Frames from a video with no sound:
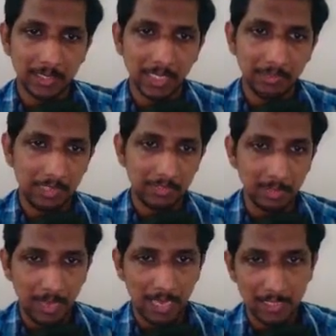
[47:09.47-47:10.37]
Then we have
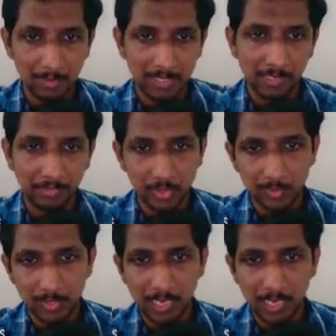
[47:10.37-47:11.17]
some maximum reinforcement.